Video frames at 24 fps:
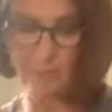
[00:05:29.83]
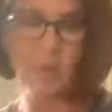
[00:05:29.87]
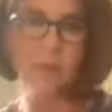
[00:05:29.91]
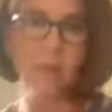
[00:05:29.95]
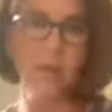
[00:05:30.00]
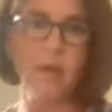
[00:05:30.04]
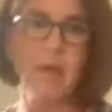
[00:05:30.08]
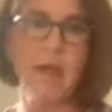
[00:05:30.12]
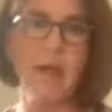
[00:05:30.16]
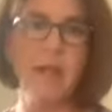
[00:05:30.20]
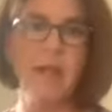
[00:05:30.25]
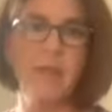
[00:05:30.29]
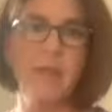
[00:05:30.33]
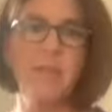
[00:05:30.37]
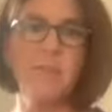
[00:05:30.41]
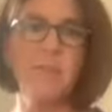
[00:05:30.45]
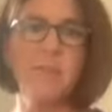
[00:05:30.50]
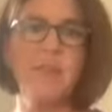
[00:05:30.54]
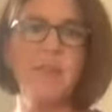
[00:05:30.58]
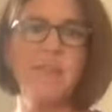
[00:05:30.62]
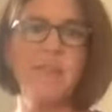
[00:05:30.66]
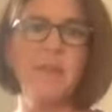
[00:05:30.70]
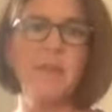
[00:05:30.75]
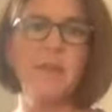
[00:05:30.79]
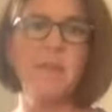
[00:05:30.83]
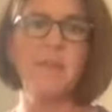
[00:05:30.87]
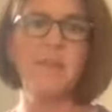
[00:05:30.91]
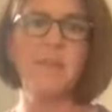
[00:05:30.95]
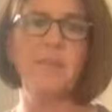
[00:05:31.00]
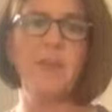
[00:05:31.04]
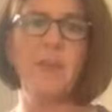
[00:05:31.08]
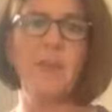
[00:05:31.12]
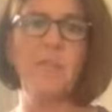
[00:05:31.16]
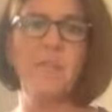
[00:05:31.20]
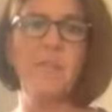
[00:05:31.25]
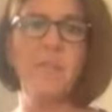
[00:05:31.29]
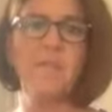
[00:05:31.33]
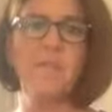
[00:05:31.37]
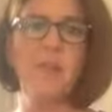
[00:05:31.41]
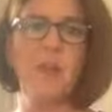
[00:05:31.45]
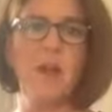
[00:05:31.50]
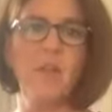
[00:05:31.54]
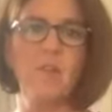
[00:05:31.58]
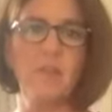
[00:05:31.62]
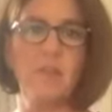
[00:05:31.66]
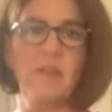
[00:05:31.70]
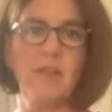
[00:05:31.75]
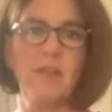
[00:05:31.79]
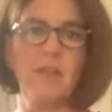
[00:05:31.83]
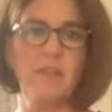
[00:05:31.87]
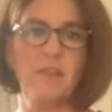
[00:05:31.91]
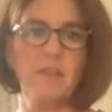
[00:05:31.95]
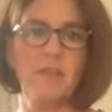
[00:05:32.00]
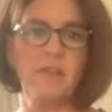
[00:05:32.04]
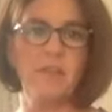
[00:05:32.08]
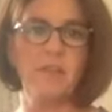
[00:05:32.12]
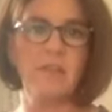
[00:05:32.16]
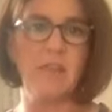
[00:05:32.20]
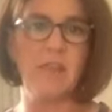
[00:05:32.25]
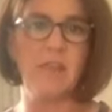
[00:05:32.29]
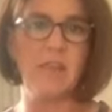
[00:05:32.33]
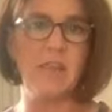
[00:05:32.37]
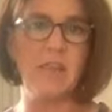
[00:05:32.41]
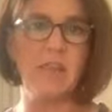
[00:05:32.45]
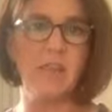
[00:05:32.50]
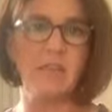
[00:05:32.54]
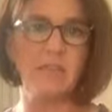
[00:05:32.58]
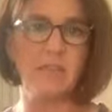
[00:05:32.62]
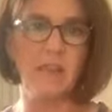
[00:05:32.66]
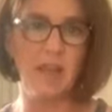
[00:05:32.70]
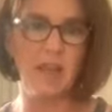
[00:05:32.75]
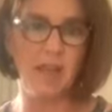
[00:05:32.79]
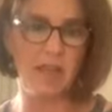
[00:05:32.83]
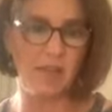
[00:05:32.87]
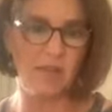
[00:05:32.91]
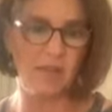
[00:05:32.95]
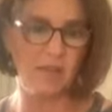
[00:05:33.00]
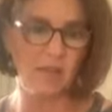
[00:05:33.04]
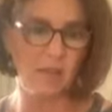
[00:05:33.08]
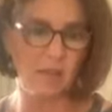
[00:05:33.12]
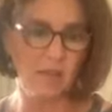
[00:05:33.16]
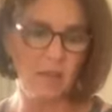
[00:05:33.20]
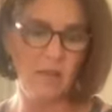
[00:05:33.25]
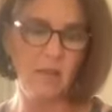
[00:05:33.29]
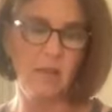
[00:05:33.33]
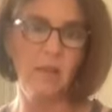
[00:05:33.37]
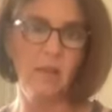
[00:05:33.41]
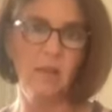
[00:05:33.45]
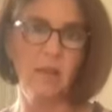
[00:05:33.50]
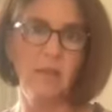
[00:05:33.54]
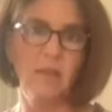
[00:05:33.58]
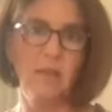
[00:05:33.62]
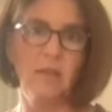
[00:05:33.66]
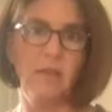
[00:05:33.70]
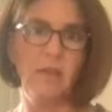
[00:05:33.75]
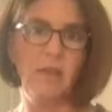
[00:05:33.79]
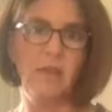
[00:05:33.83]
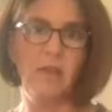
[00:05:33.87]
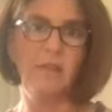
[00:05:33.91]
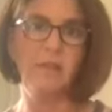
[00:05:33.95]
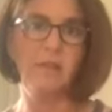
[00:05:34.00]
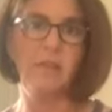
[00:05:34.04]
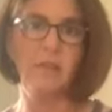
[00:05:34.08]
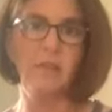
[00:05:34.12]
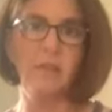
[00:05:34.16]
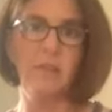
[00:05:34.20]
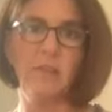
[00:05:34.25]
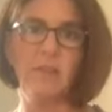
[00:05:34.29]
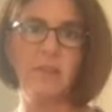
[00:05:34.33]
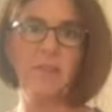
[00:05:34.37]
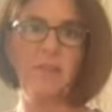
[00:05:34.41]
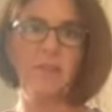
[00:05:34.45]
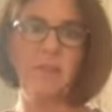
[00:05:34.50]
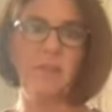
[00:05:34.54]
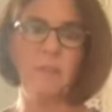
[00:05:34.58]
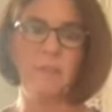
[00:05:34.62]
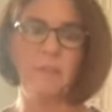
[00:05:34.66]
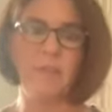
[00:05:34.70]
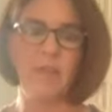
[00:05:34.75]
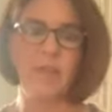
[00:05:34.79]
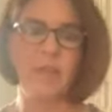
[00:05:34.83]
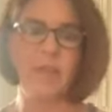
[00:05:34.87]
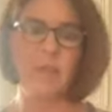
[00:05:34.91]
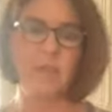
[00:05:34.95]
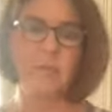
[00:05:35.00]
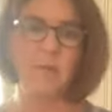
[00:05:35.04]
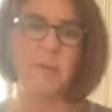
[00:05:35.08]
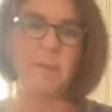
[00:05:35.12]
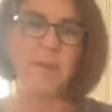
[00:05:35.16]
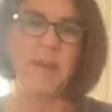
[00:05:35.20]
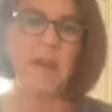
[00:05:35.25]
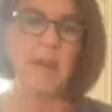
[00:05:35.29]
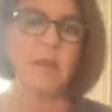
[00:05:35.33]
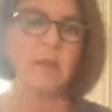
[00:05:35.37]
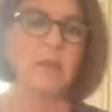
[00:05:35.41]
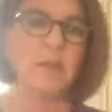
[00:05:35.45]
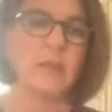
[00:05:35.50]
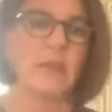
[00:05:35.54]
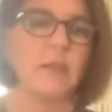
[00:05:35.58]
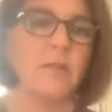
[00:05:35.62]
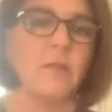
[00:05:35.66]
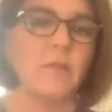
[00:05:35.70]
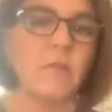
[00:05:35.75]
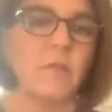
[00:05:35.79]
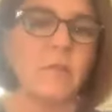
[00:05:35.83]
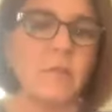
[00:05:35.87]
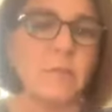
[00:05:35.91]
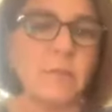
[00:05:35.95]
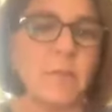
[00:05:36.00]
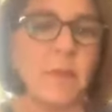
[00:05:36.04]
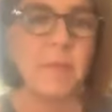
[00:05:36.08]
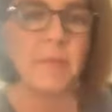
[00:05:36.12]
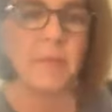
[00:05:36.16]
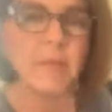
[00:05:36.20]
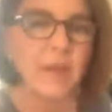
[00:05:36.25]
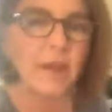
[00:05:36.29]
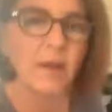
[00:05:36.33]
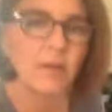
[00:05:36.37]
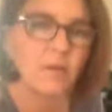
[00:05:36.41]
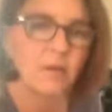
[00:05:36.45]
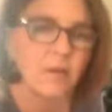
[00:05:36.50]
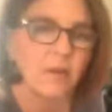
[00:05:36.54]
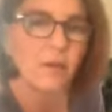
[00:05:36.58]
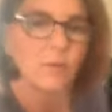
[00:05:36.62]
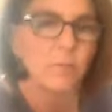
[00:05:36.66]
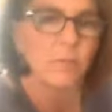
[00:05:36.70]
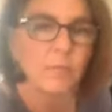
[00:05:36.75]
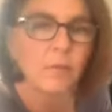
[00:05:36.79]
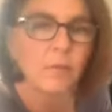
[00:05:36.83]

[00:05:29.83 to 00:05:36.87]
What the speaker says: All right, give me thumbs up if y'all can see, because I need to, let me scoot my camera back a little. Maybe that'll help.